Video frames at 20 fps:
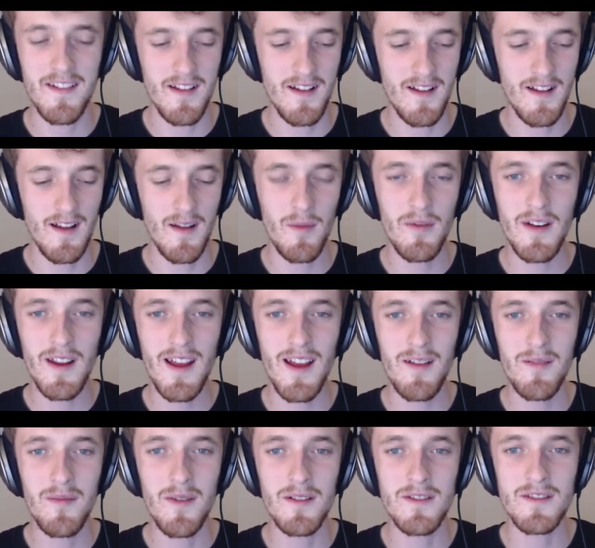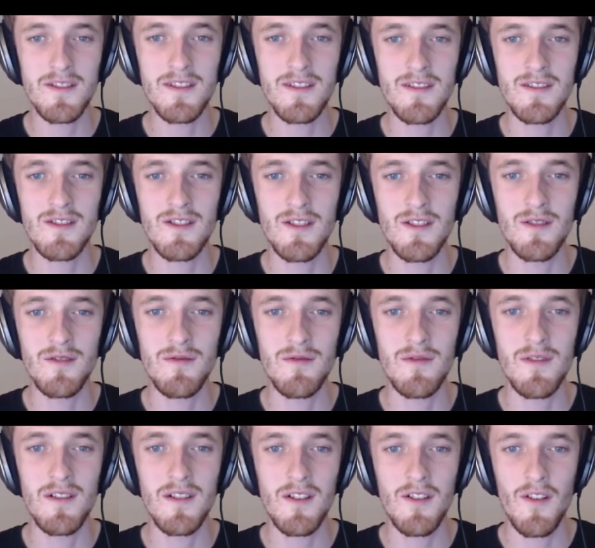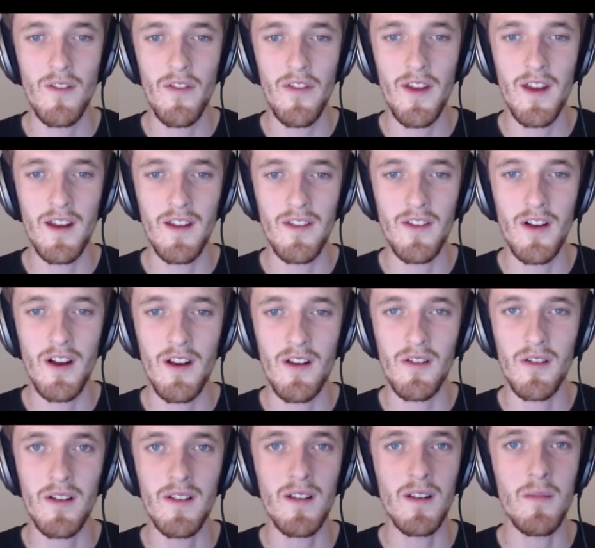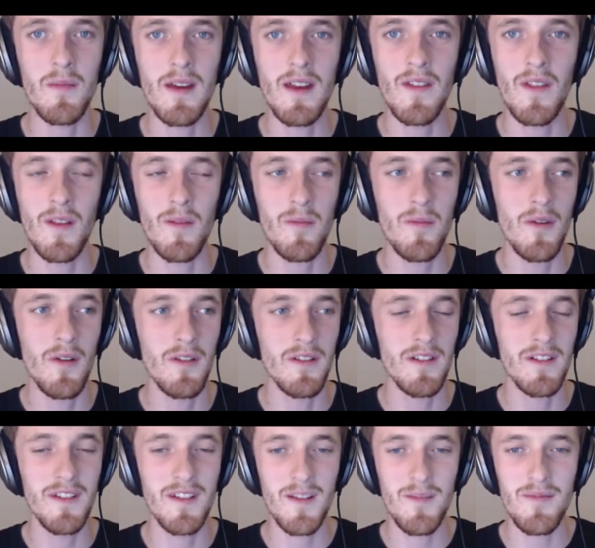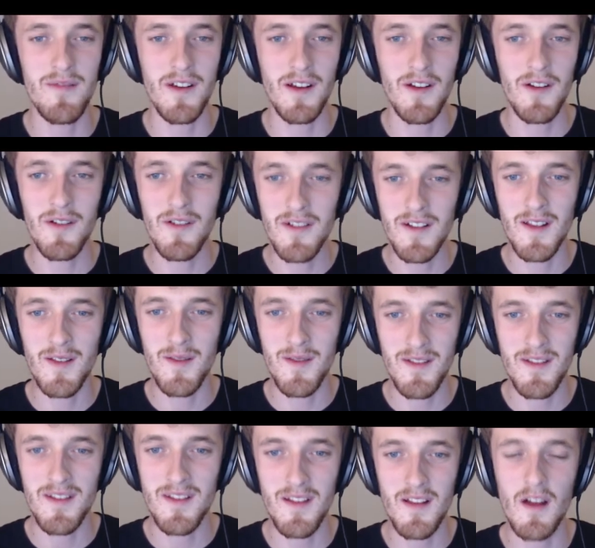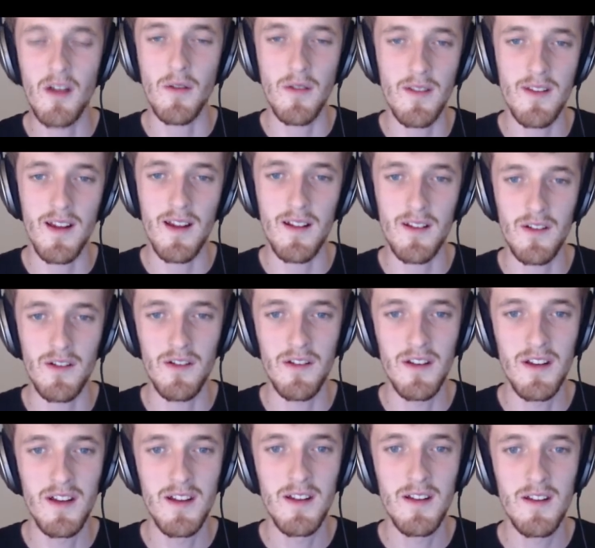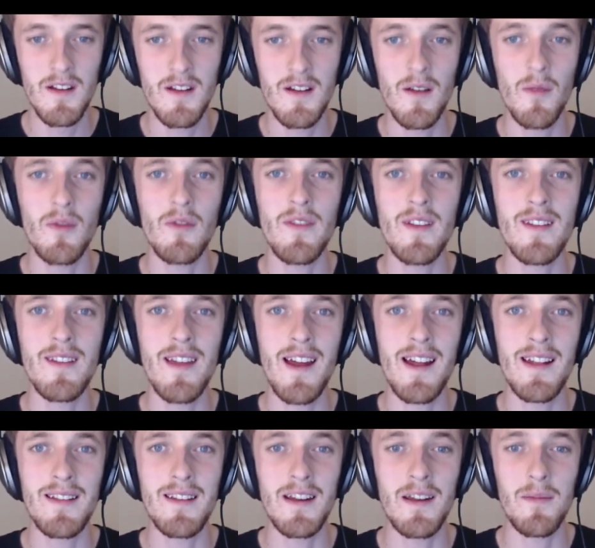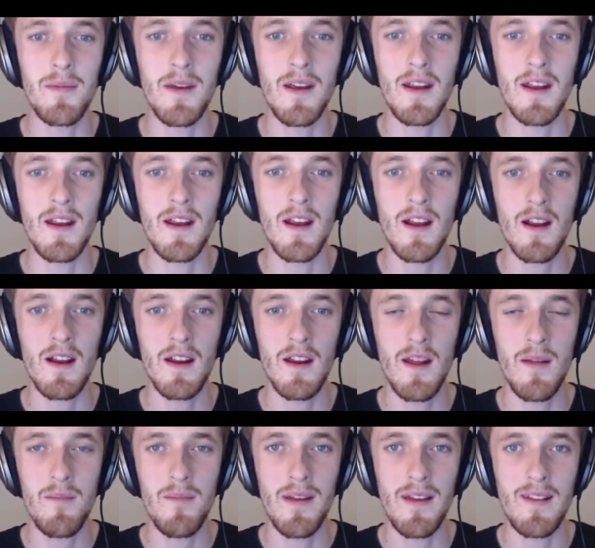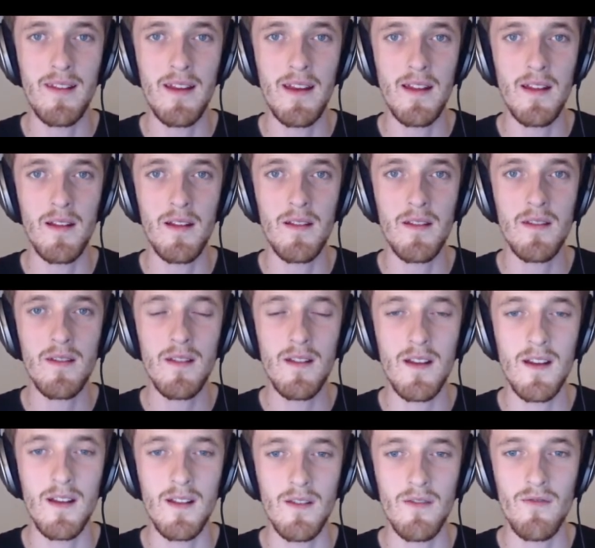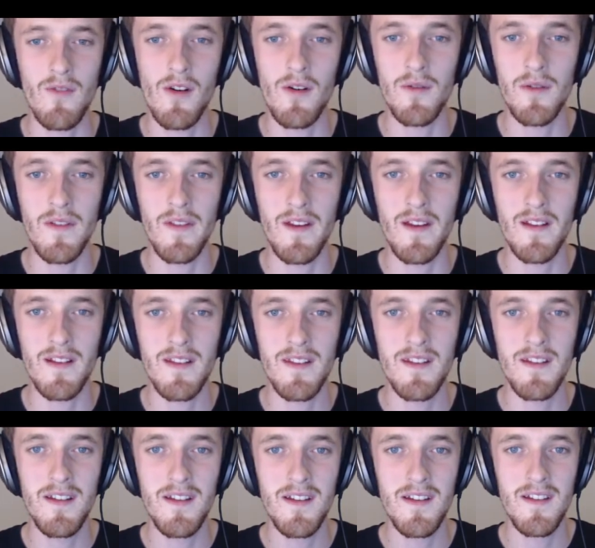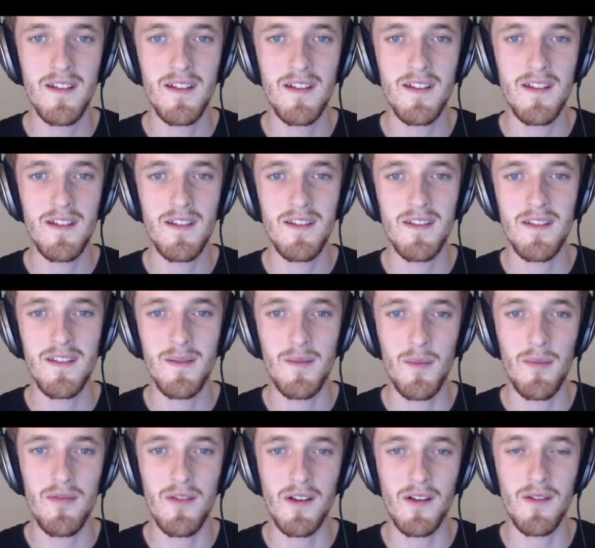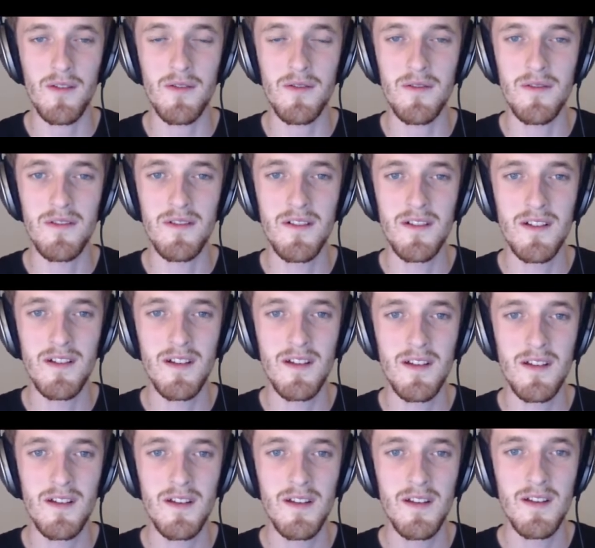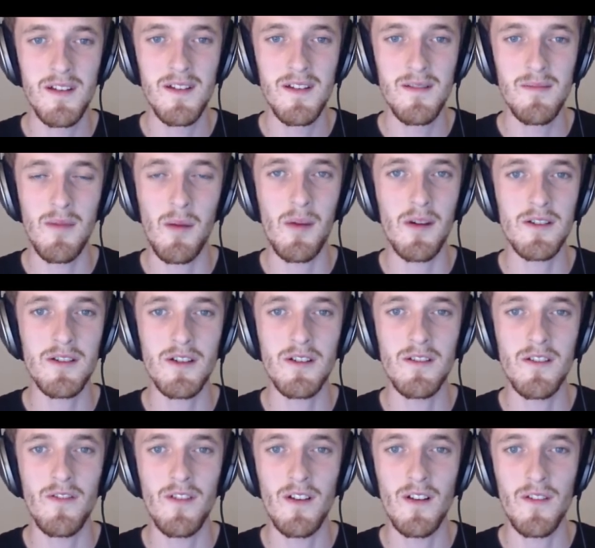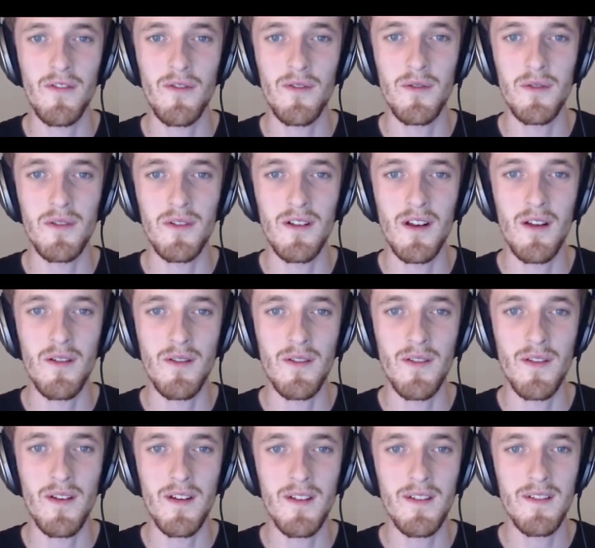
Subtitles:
I wonder how much new content and dialogue is going to be in this mod. That's pretty cool. Oh, his dad's gone. I wonder if his dad's going to be like an NPC that has a role in this. That'd be pretty cool. Maybe I shouldn't fast forward loads of it.